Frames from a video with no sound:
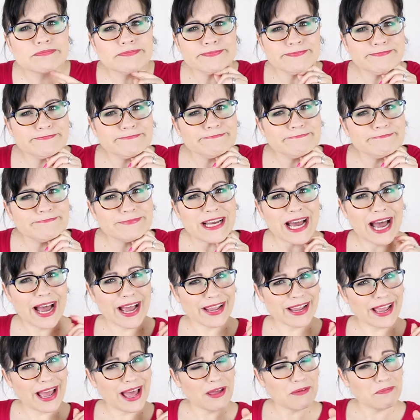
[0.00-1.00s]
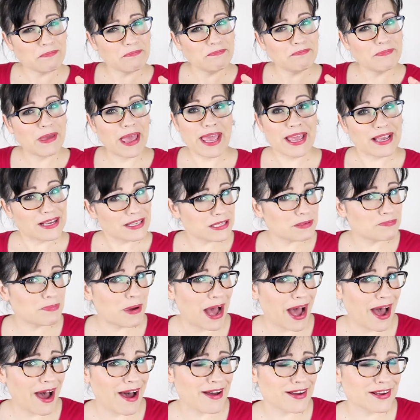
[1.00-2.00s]
I got May's
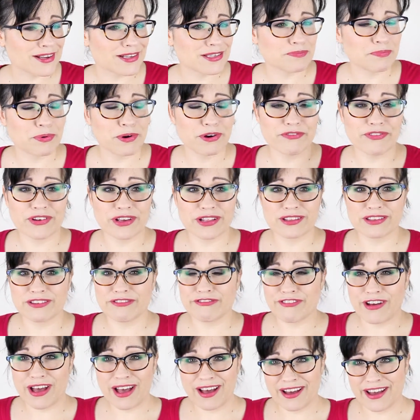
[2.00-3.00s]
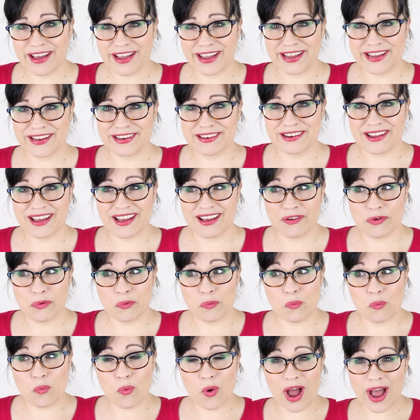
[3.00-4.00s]
box perfectly fine.
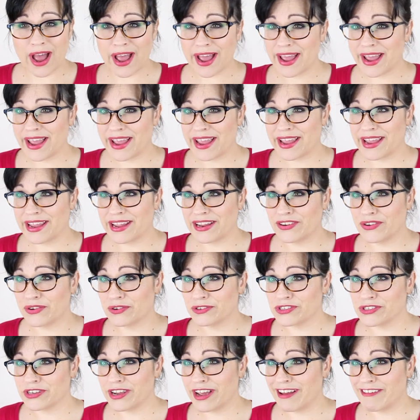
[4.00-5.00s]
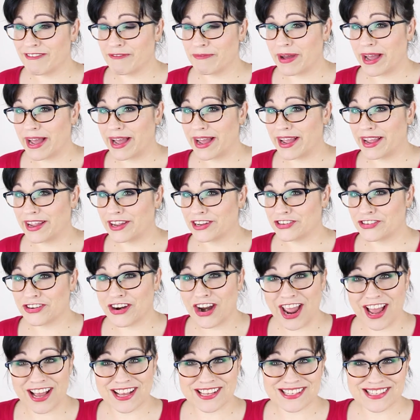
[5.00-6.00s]
Why don't you have my
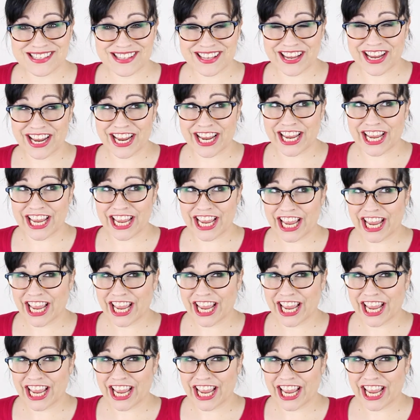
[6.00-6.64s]
address? Like,